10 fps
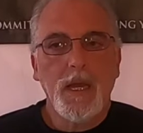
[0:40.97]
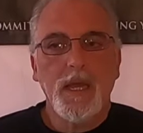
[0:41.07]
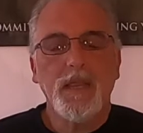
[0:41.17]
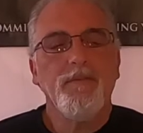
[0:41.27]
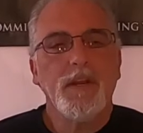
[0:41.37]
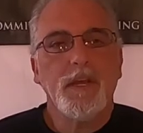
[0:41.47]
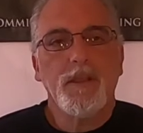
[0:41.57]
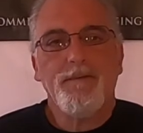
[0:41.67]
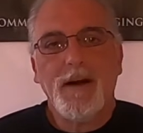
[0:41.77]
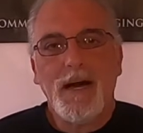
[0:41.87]
In the video
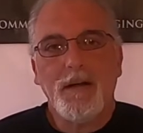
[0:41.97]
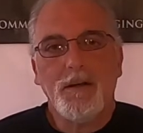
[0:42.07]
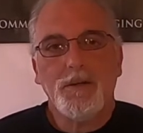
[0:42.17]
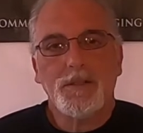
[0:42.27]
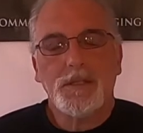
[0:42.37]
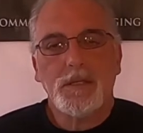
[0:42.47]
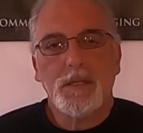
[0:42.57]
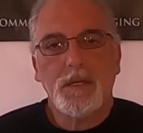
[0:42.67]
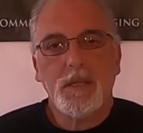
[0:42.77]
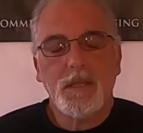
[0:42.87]
that follows
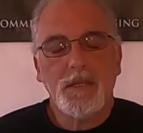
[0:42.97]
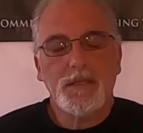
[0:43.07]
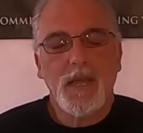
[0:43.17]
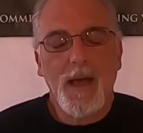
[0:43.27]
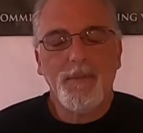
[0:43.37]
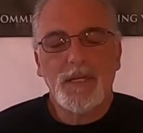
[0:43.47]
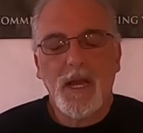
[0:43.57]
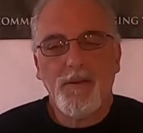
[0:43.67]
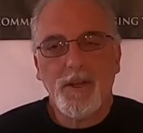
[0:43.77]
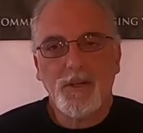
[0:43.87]
this commentary,